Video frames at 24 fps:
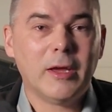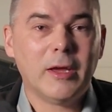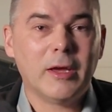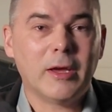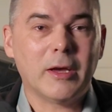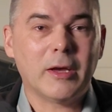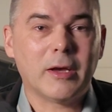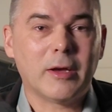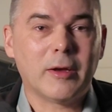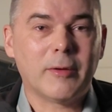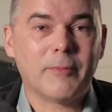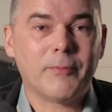
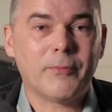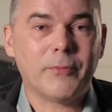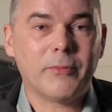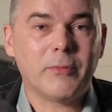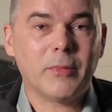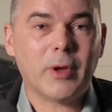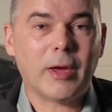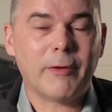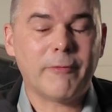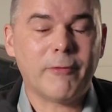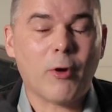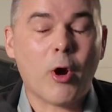
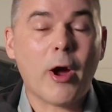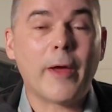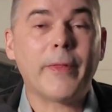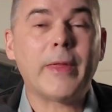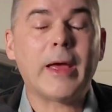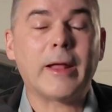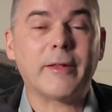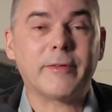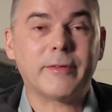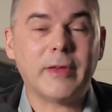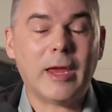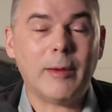And on
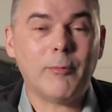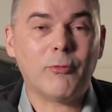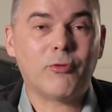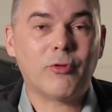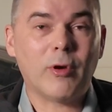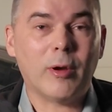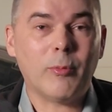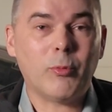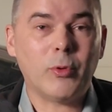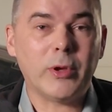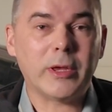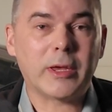that same
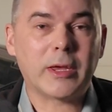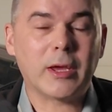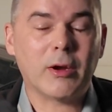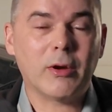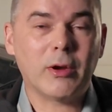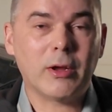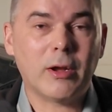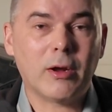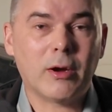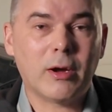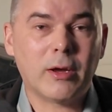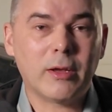trip, we
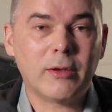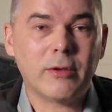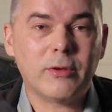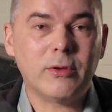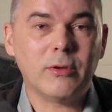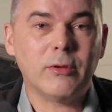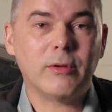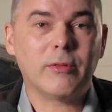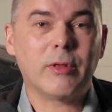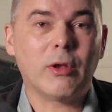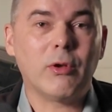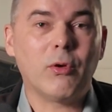carried on
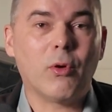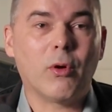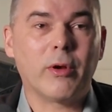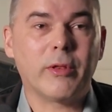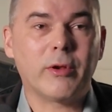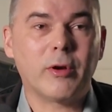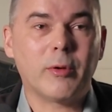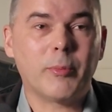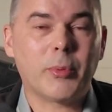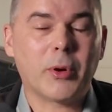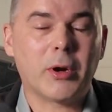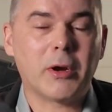to the
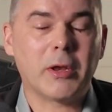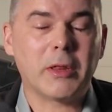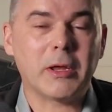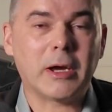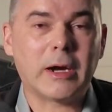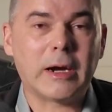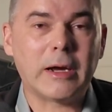northern part of the